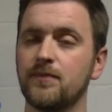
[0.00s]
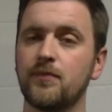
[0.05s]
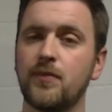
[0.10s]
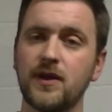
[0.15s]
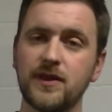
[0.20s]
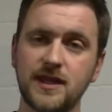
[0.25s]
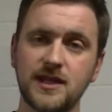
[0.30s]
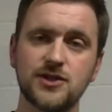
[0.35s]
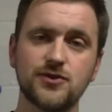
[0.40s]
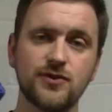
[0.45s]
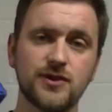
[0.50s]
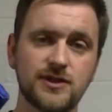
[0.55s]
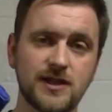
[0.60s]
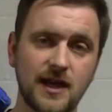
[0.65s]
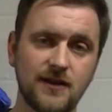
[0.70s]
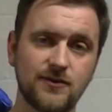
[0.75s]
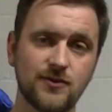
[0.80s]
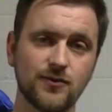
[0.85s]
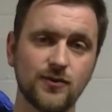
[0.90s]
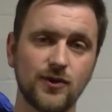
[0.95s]
But these 3
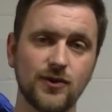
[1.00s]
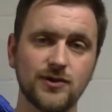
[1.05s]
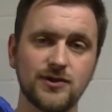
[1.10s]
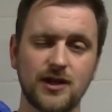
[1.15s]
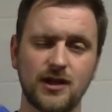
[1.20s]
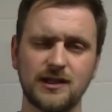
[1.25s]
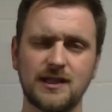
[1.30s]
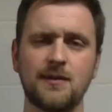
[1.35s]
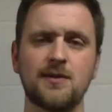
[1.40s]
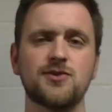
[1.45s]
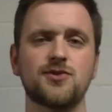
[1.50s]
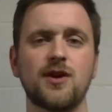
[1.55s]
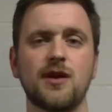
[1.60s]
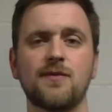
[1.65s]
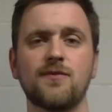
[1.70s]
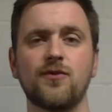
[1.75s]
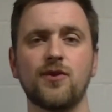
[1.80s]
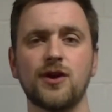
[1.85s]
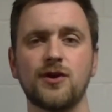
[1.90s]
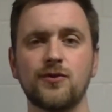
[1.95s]
safety rules, I'll demonstrate
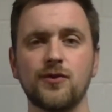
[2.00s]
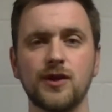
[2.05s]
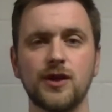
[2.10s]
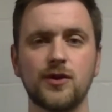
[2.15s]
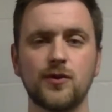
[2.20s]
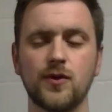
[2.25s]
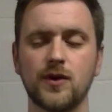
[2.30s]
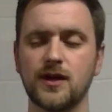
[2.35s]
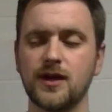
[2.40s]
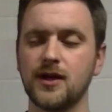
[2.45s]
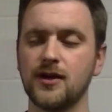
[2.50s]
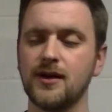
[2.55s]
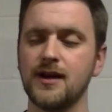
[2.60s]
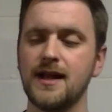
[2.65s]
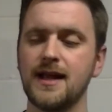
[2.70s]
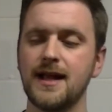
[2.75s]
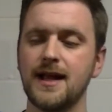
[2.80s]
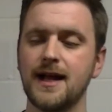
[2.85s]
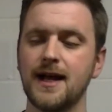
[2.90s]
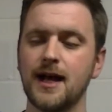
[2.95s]
them for you really quick here.
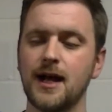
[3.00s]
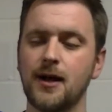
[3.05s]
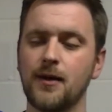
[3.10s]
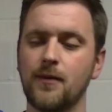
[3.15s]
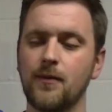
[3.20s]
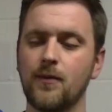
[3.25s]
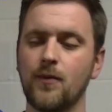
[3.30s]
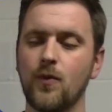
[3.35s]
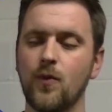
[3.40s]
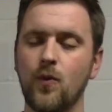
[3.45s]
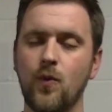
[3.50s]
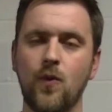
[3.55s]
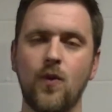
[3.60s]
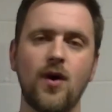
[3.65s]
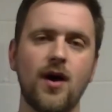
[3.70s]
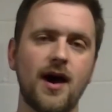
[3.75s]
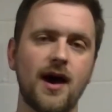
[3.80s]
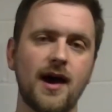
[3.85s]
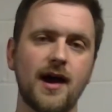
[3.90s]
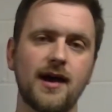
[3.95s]

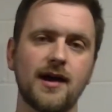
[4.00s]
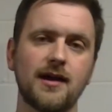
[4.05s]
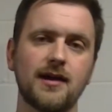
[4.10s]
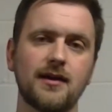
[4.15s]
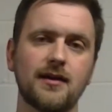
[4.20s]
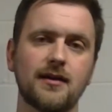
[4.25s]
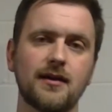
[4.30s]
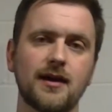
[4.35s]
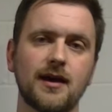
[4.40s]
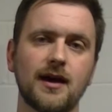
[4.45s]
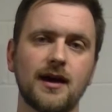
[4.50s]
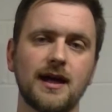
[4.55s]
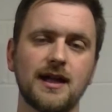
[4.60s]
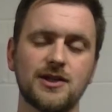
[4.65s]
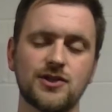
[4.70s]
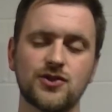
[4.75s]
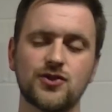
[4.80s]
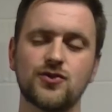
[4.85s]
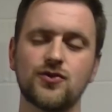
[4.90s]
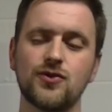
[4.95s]
Why
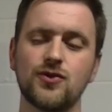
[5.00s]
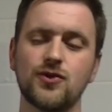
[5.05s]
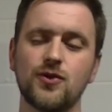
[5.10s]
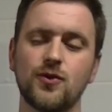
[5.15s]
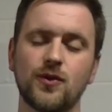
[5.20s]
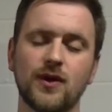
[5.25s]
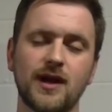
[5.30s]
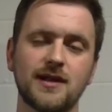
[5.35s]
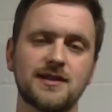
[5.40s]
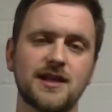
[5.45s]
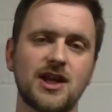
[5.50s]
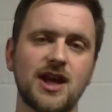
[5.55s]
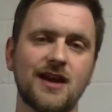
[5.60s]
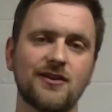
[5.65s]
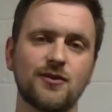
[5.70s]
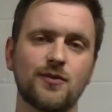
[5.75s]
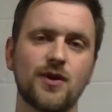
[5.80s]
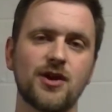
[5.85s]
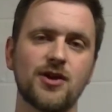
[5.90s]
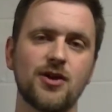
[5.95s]
it's true when I say you have
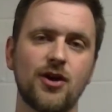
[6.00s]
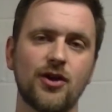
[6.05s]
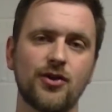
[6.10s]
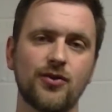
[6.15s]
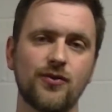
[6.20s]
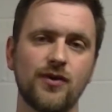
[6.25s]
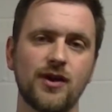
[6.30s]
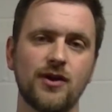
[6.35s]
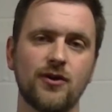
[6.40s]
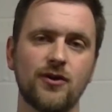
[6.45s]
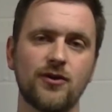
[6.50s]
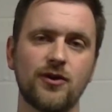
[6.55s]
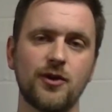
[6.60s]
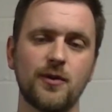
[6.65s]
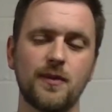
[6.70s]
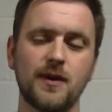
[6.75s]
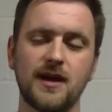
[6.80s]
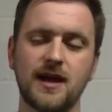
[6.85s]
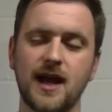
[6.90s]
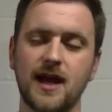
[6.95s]
to break all 3 in order there
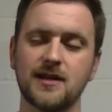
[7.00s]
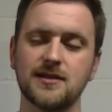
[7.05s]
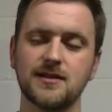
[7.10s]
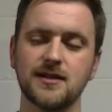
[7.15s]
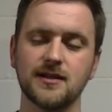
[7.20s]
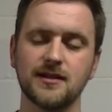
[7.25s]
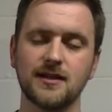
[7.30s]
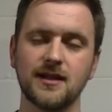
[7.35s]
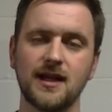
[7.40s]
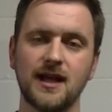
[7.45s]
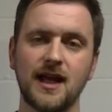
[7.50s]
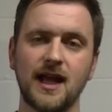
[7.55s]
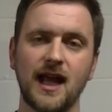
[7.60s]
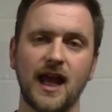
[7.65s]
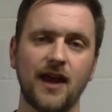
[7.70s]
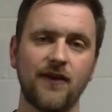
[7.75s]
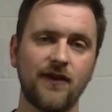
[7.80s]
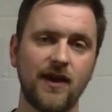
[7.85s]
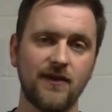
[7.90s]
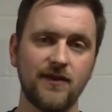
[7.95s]
to be an accident.
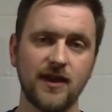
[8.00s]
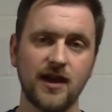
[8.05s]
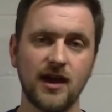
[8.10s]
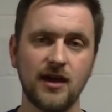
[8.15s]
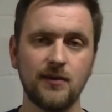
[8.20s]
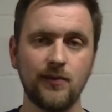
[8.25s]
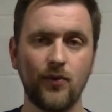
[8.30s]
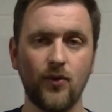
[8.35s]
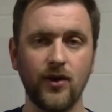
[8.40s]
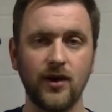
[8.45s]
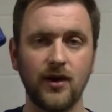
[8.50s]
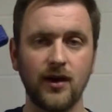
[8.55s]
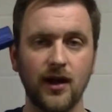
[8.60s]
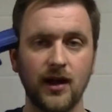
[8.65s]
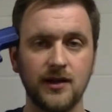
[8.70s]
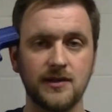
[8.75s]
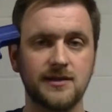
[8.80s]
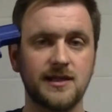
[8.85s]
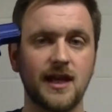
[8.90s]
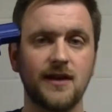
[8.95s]
If they have the gun pointed in an
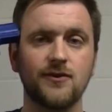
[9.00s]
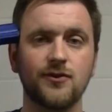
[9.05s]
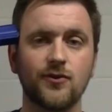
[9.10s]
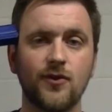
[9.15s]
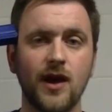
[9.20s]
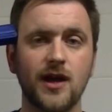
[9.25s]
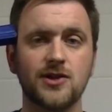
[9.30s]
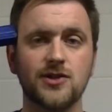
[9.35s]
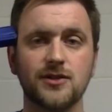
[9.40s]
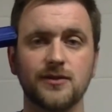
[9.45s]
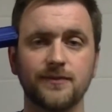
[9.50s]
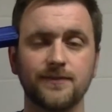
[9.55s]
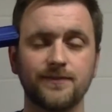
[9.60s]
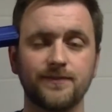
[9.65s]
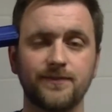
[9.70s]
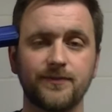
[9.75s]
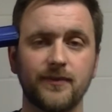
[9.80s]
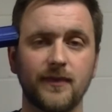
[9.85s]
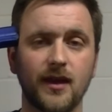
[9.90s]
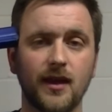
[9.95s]
unsafe direction,
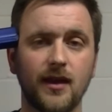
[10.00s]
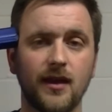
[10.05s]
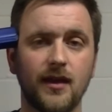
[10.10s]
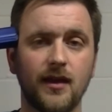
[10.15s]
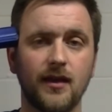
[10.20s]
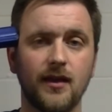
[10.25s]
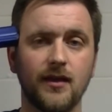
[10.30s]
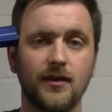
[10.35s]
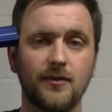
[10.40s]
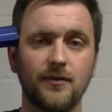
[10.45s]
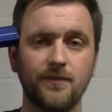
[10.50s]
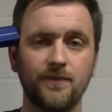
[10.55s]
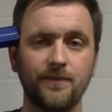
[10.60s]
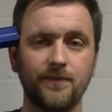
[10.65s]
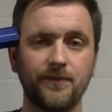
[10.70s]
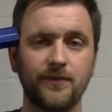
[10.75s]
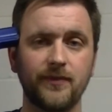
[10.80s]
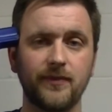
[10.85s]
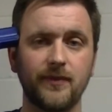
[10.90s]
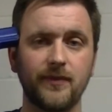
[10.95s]

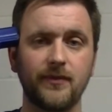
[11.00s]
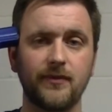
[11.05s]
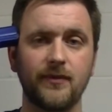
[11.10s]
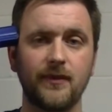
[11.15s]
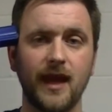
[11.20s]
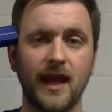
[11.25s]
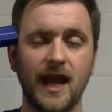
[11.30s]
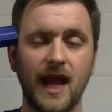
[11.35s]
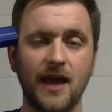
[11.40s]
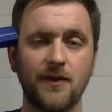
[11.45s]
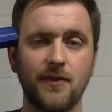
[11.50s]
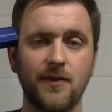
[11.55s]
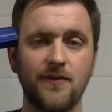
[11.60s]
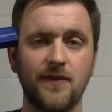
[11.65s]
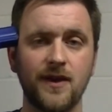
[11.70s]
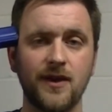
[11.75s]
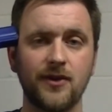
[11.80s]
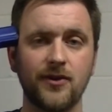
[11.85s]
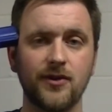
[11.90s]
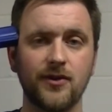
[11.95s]
and I have my
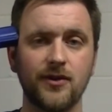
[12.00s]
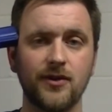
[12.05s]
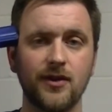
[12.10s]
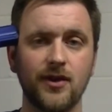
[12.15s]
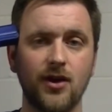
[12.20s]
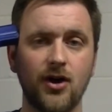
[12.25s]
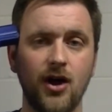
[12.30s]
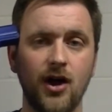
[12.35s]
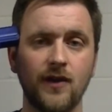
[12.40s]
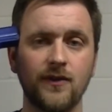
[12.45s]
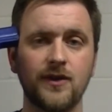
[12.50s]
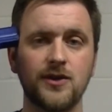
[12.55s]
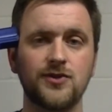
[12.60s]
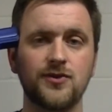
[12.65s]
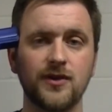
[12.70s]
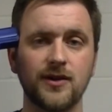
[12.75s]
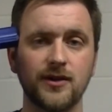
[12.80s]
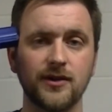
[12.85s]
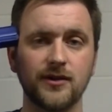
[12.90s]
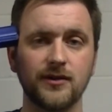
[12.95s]
finger on the
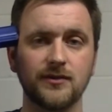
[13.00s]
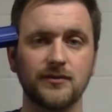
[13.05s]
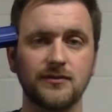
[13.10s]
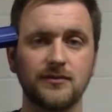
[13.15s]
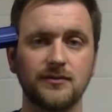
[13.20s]
trigger,